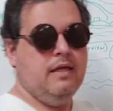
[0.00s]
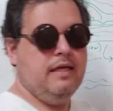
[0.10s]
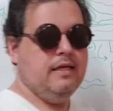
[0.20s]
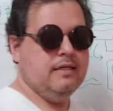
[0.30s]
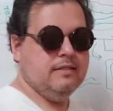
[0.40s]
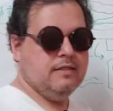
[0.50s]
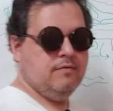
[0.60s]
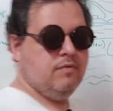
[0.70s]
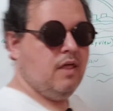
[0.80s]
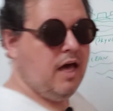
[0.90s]
is
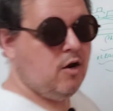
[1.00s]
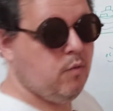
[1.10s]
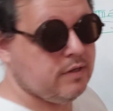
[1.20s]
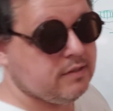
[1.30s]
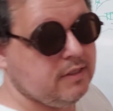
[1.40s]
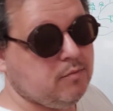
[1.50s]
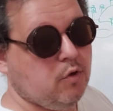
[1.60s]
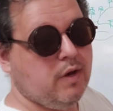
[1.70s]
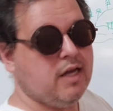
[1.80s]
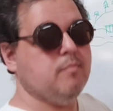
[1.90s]
I don't want to seem
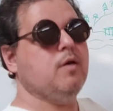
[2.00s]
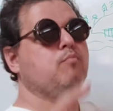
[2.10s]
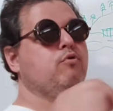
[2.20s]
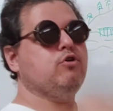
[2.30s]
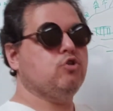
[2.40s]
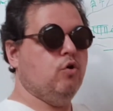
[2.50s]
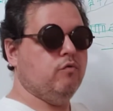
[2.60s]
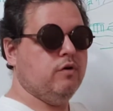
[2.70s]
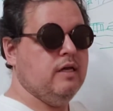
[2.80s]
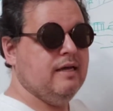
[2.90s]
Dogon to be a
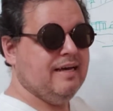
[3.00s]
pushover,